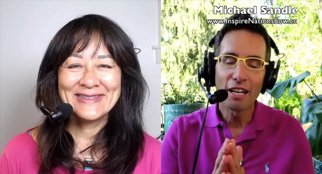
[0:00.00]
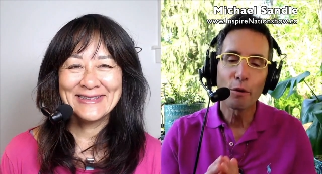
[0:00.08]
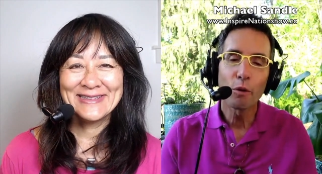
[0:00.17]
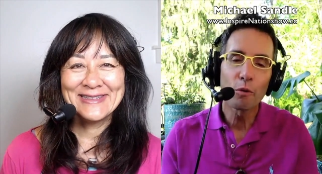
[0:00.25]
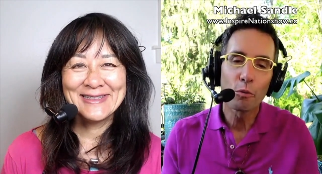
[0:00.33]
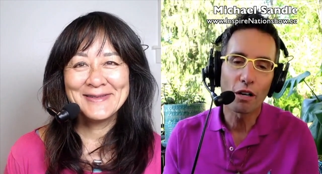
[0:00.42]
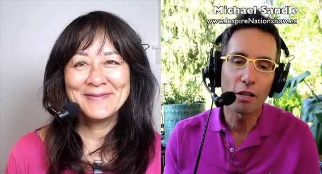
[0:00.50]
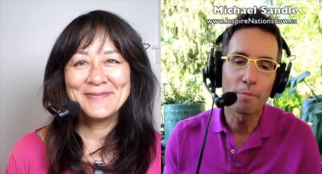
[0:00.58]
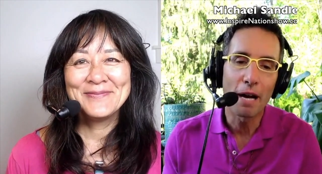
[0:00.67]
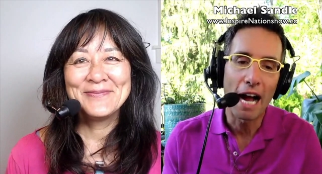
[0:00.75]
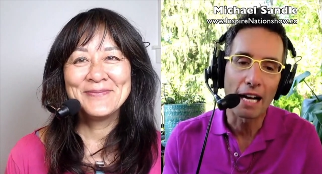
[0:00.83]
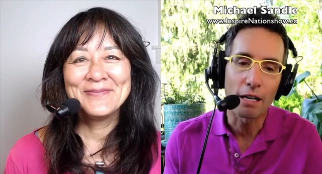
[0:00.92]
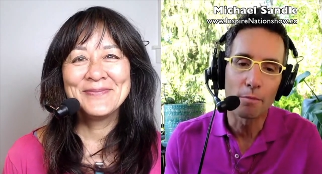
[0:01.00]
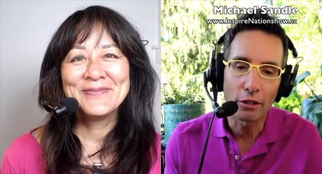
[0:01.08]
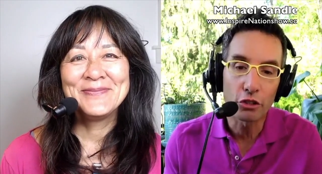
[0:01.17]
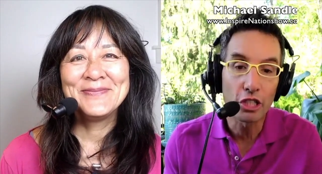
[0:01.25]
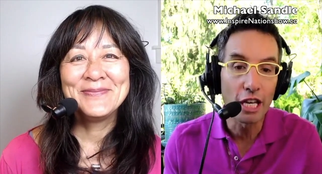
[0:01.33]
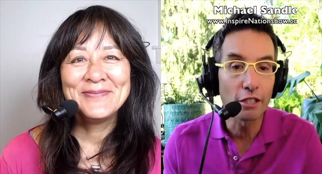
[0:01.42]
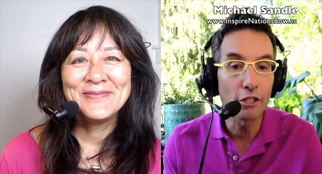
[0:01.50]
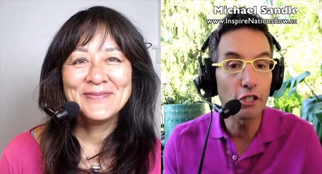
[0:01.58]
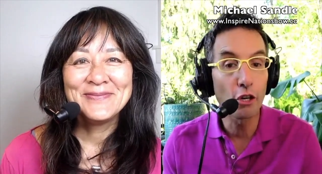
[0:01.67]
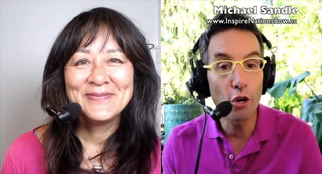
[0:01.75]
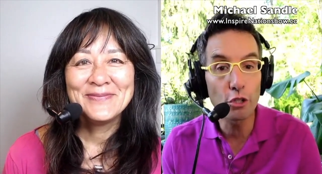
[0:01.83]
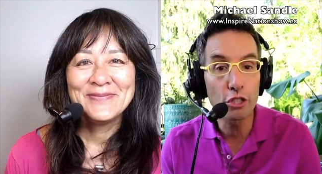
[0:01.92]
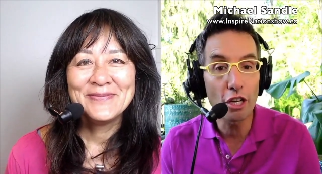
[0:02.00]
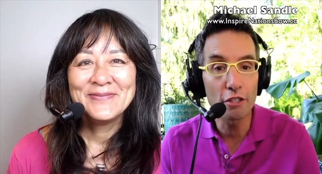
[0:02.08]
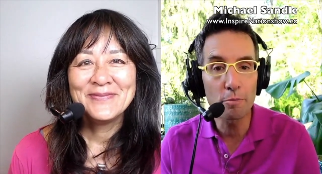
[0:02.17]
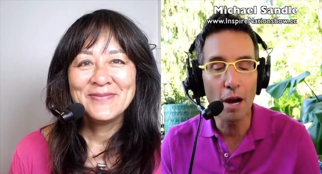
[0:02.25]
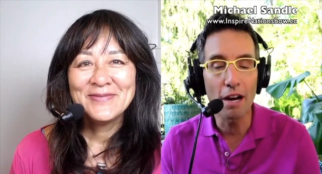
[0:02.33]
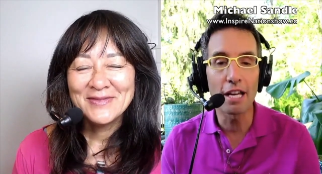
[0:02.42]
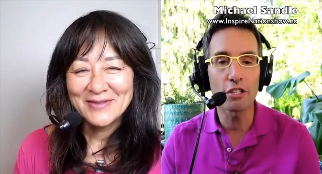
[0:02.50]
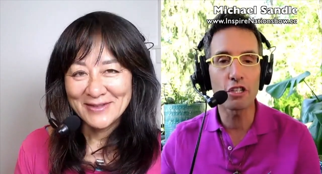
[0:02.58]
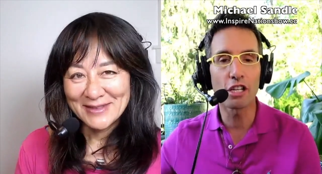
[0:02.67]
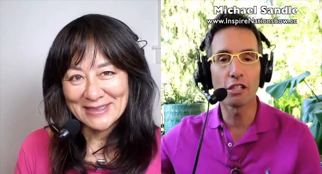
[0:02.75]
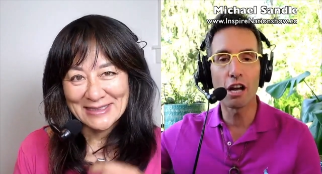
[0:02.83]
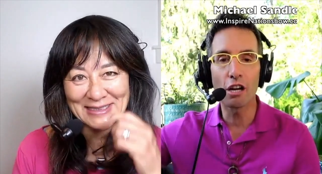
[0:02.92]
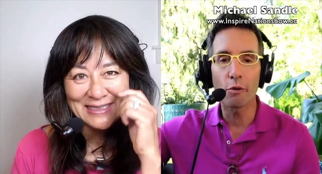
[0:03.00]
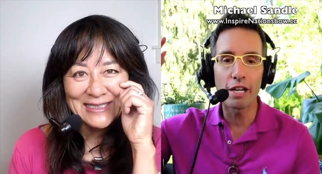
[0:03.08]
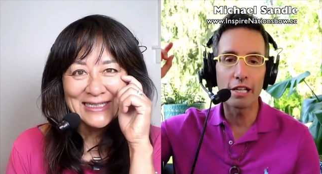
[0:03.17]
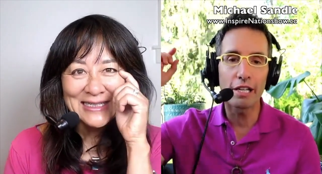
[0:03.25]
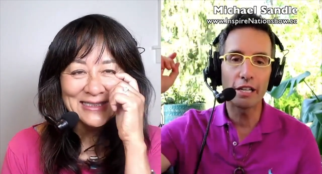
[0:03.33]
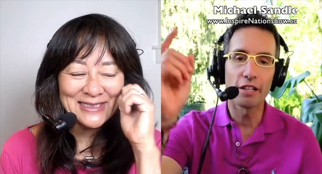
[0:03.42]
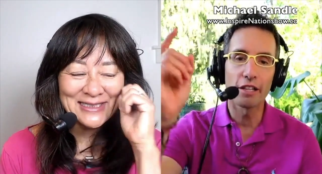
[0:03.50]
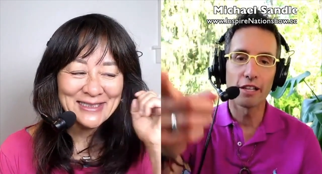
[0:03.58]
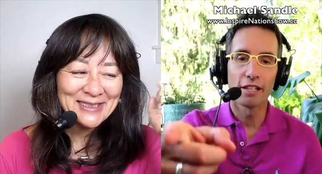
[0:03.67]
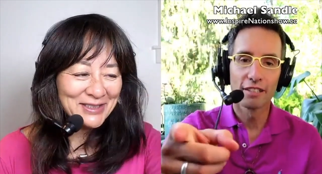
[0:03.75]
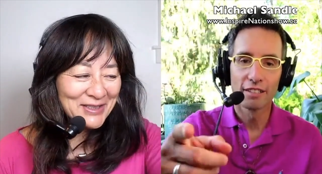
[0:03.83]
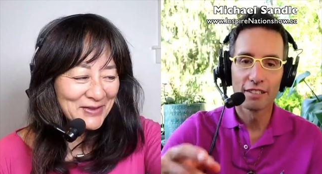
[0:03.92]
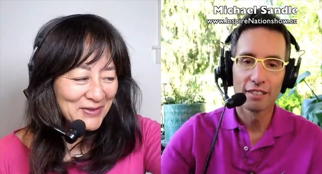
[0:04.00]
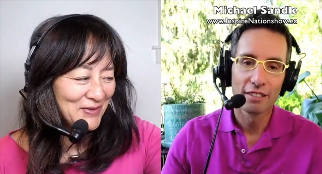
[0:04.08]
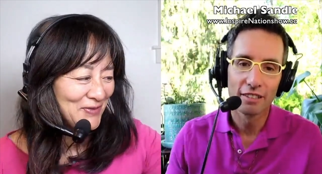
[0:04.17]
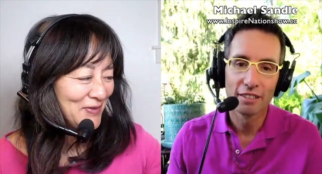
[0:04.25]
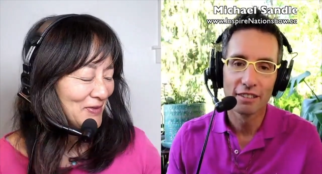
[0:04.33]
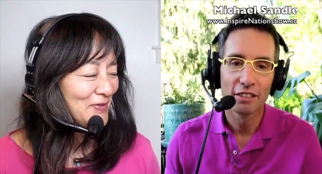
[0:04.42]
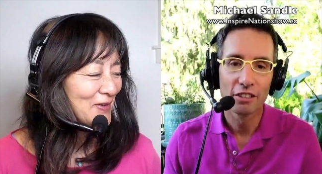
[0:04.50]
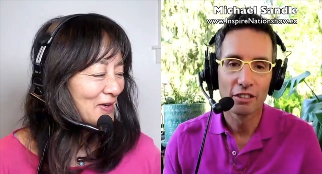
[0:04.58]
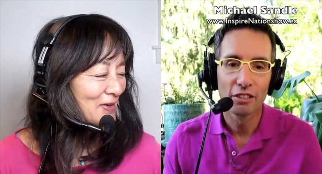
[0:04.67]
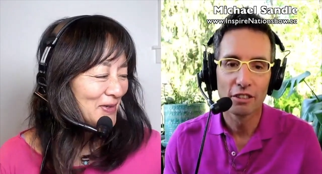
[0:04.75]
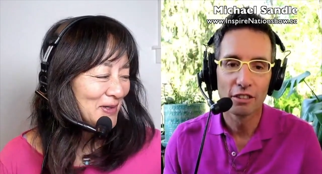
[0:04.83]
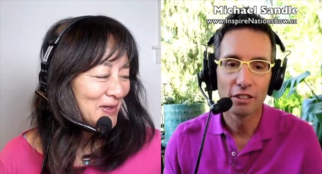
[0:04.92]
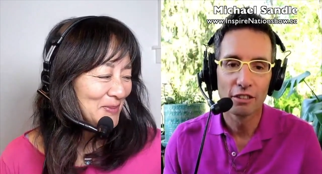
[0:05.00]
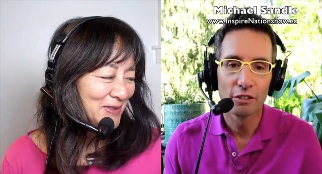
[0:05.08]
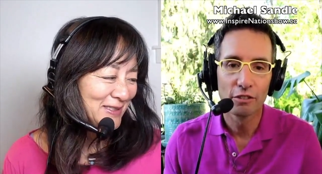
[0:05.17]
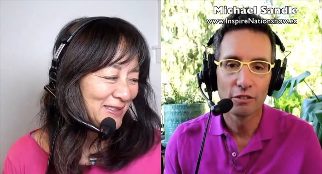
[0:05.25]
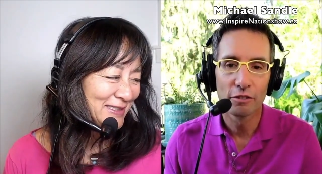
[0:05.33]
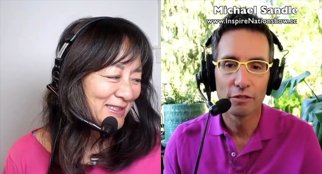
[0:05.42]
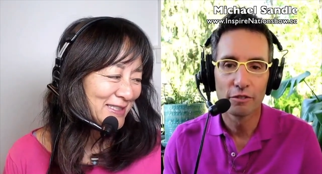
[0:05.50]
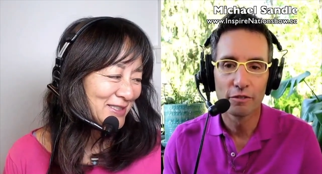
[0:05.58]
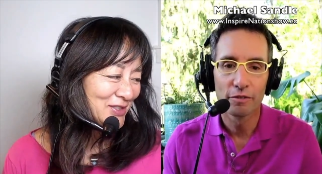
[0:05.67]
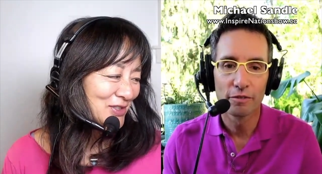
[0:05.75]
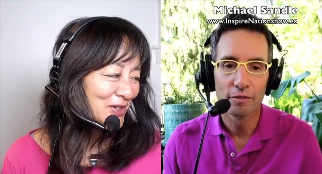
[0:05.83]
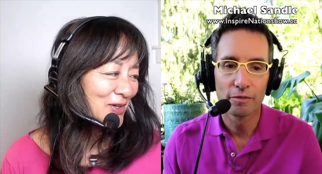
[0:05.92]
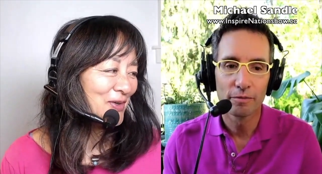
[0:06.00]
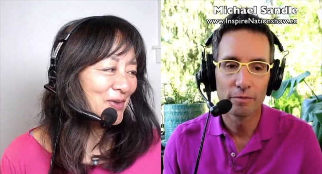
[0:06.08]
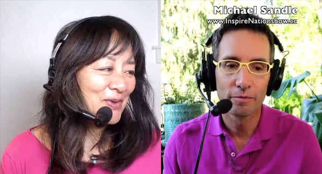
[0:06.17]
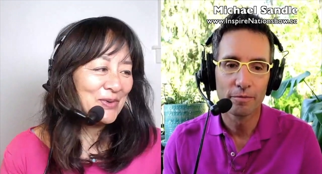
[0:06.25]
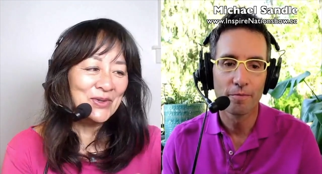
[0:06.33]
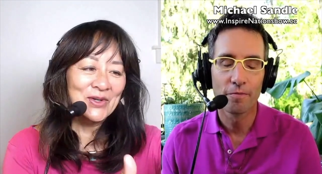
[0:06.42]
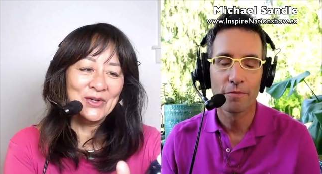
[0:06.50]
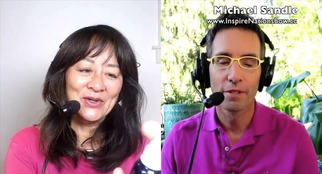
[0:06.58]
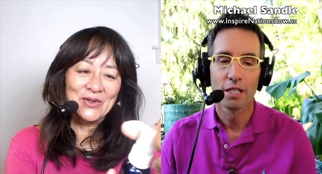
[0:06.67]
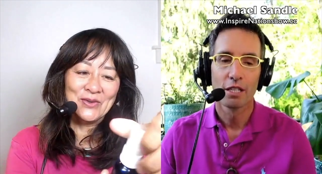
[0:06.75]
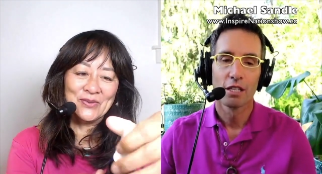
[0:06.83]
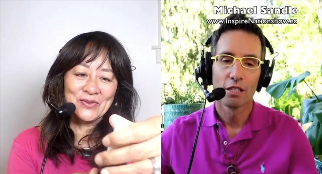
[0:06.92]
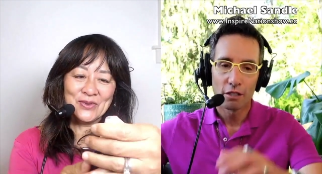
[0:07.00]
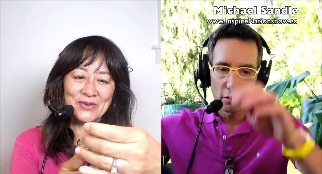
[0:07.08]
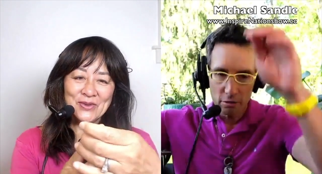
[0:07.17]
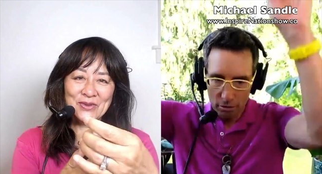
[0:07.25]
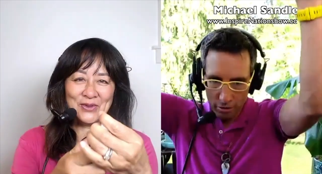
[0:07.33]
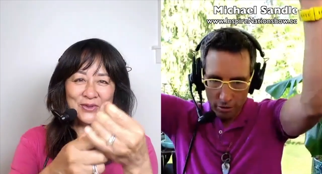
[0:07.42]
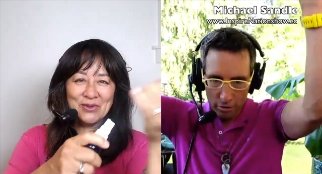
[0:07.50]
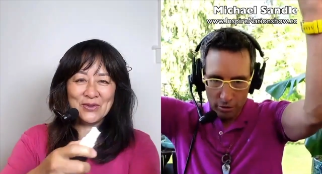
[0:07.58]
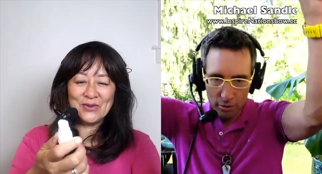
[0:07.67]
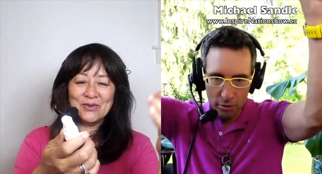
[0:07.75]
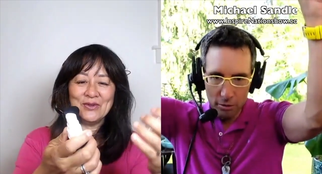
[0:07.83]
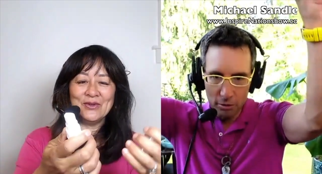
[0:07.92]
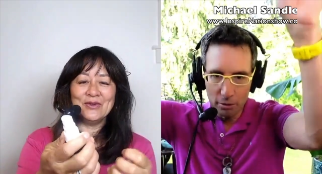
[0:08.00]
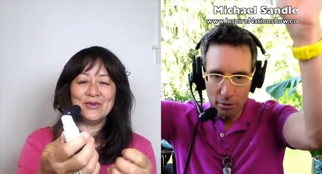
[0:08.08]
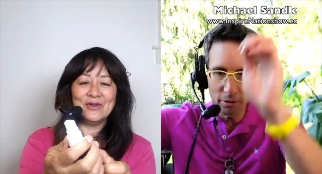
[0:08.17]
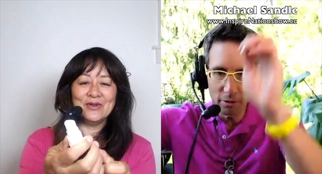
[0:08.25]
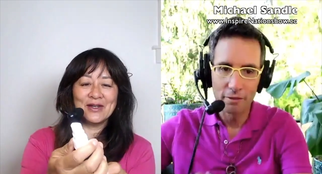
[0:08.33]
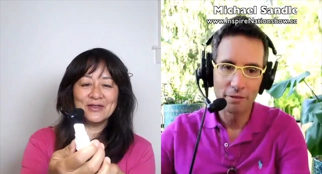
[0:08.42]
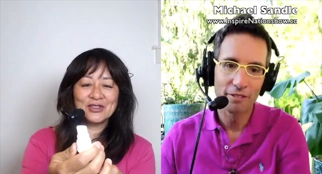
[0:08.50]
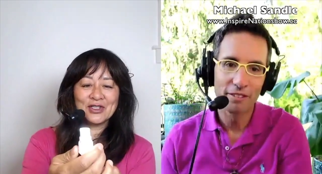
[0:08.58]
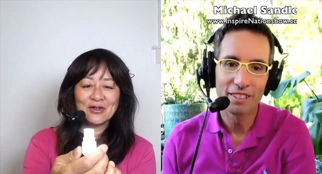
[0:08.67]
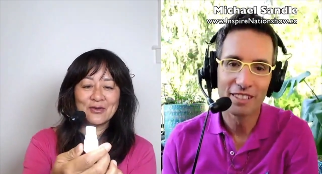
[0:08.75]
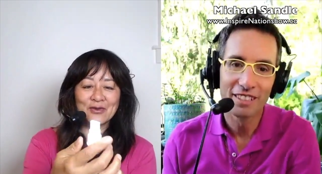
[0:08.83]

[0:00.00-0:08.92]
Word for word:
Speaker 1: everyone. Welcome back. I'm Michael Sandler, your host on Inspire Nation, along
Speaker 2: with CJ Liu from the Fire It Up with CJ show. Woohoo! Okay, chakra